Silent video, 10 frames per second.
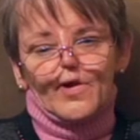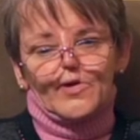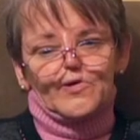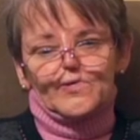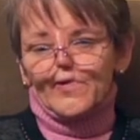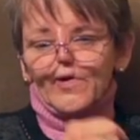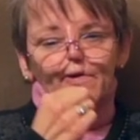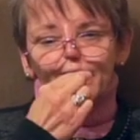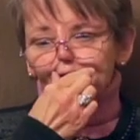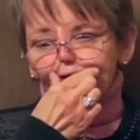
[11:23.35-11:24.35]
He told me, you
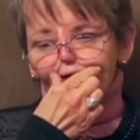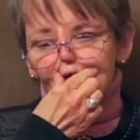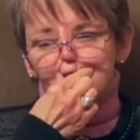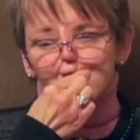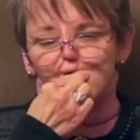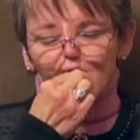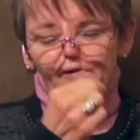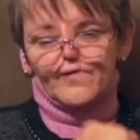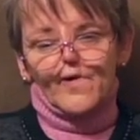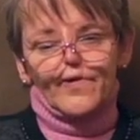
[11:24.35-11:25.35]
know, there's
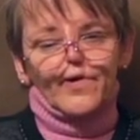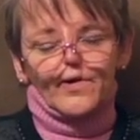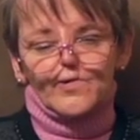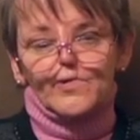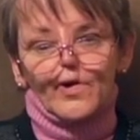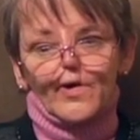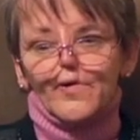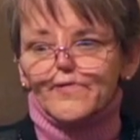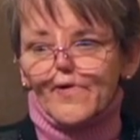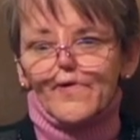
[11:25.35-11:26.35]
one thing that really
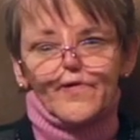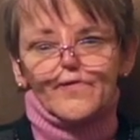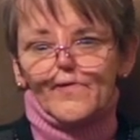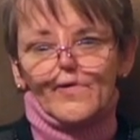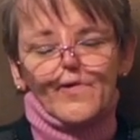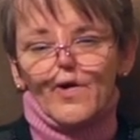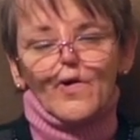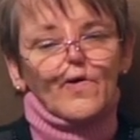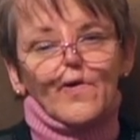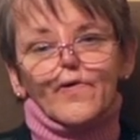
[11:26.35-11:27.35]
confuses me about
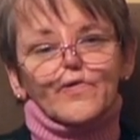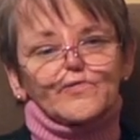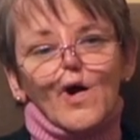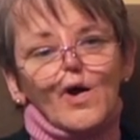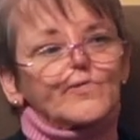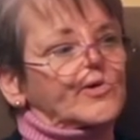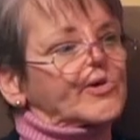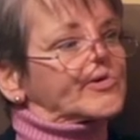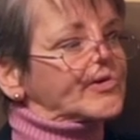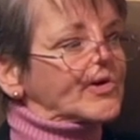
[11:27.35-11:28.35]
all this. Why would
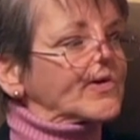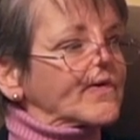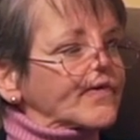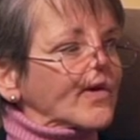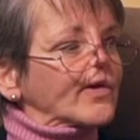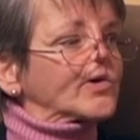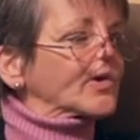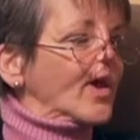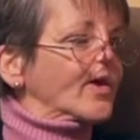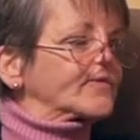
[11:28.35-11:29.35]
you choose in your
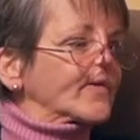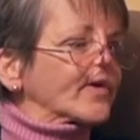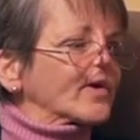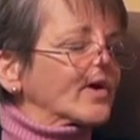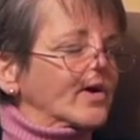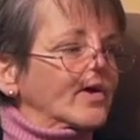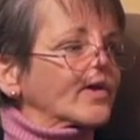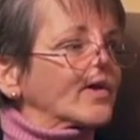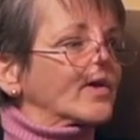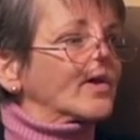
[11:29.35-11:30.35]
life with a
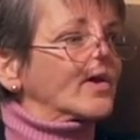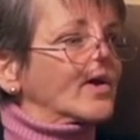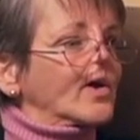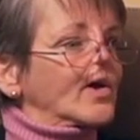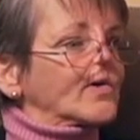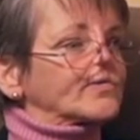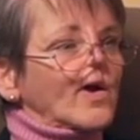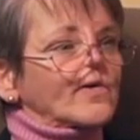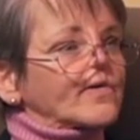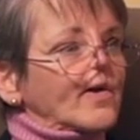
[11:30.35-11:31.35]
gun
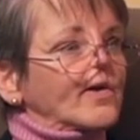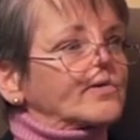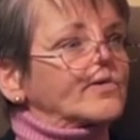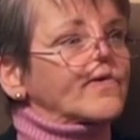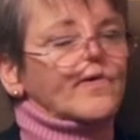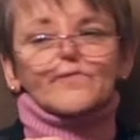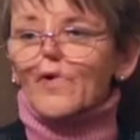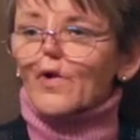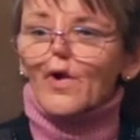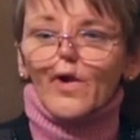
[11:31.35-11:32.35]
rather than
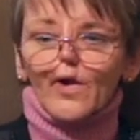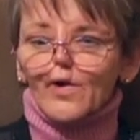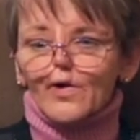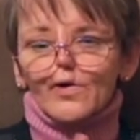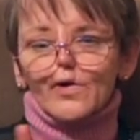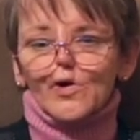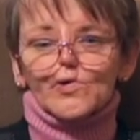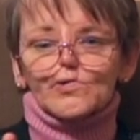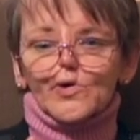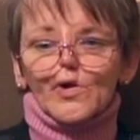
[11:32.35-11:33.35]
something like, you
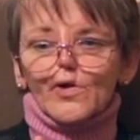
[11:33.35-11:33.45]
know,